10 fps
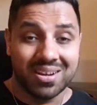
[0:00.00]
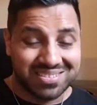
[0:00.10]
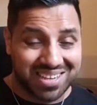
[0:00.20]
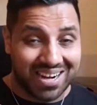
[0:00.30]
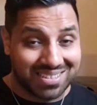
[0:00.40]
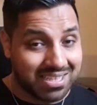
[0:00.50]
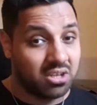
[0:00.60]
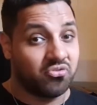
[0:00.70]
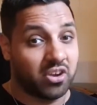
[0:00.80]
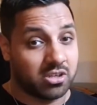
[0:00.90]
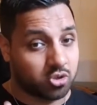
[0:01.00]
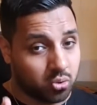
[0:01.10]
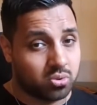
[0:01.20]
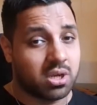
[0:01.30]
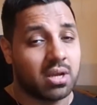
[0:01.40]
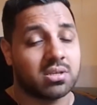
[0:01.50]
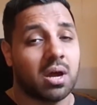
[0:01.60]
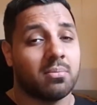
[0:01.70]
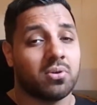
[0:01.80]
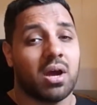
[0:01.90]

that these things do take time to